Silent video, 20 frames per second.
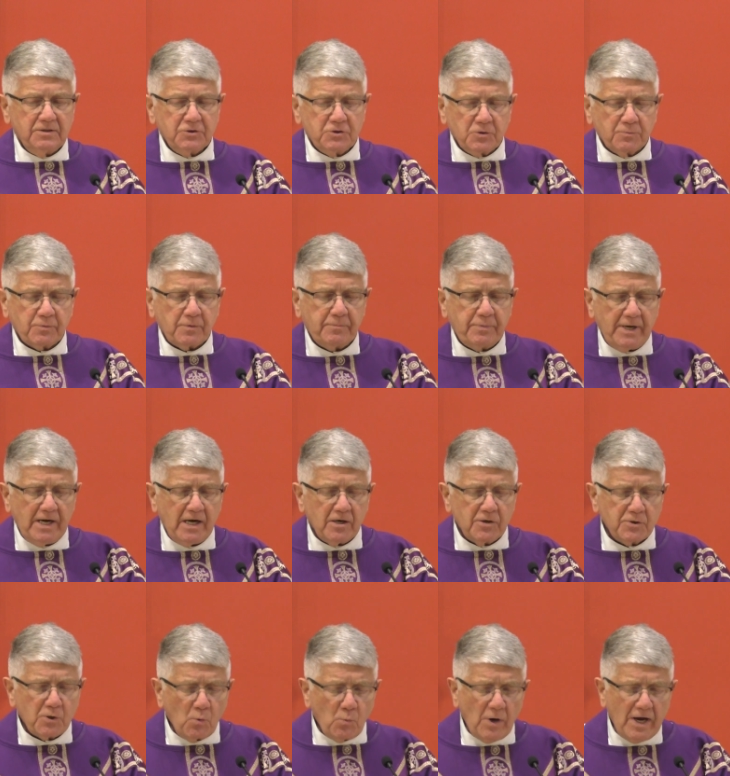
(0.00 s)
to prepare
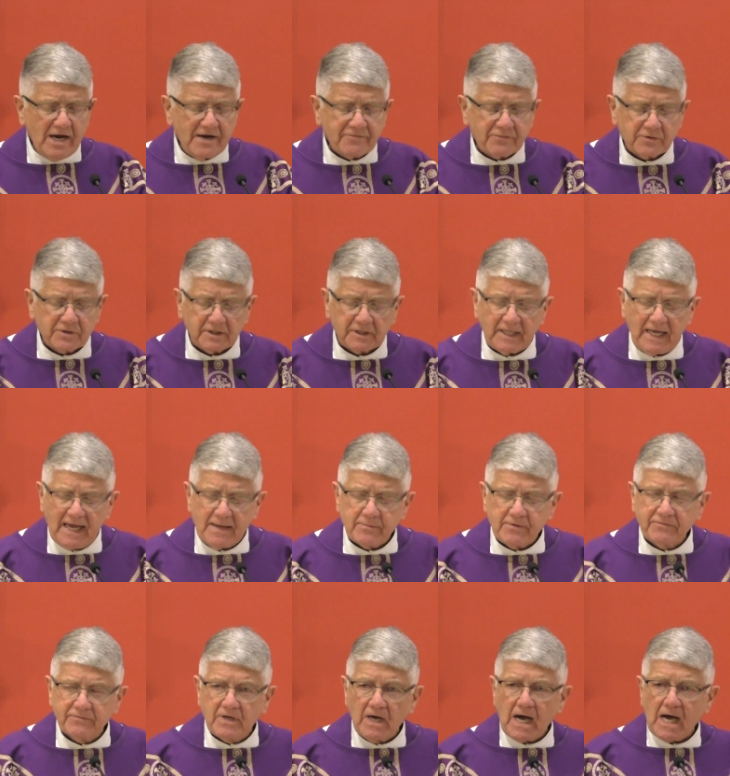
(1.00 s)
the way for the Lamb
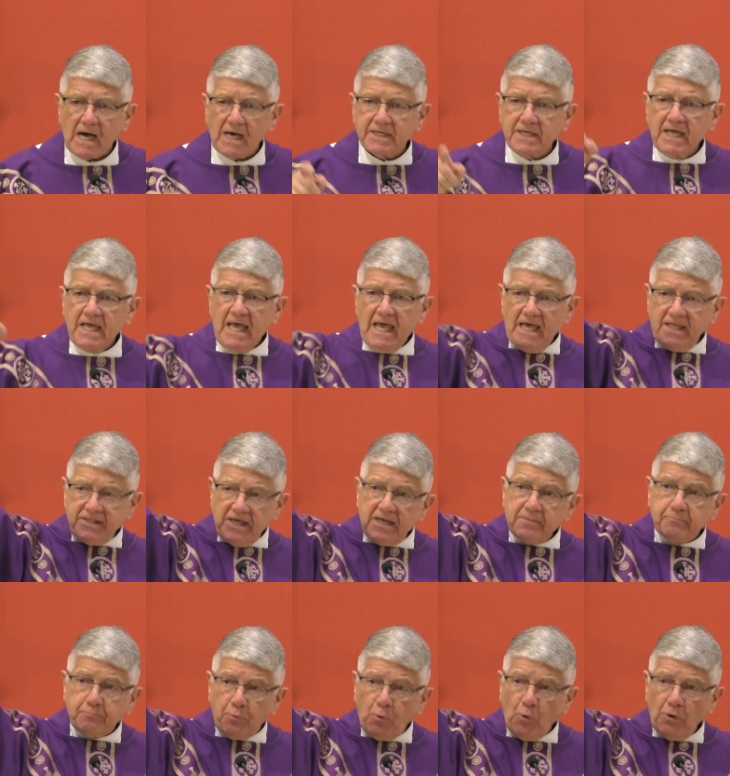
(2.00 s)
of God and then
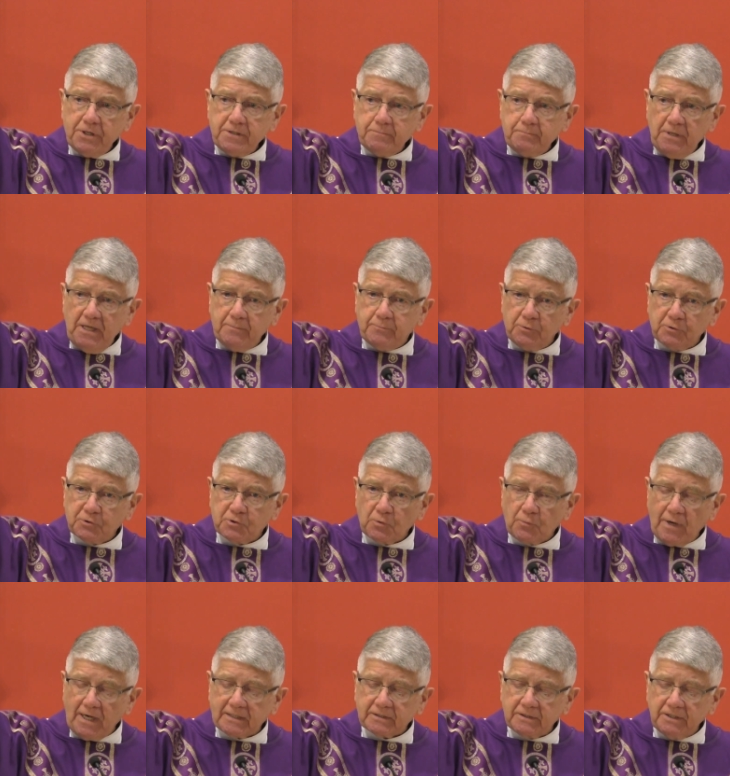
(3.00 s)
point people
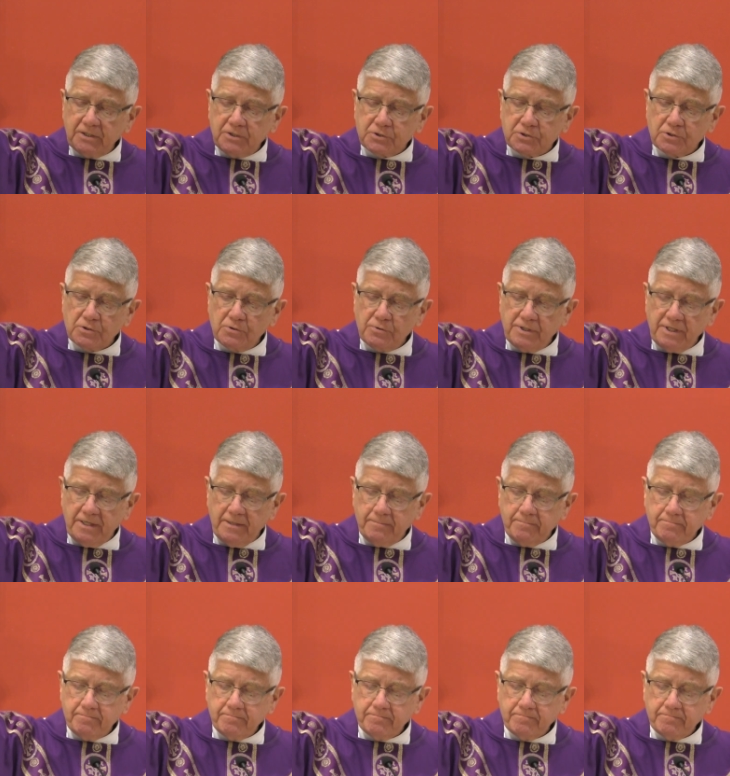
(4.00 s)
directly to him.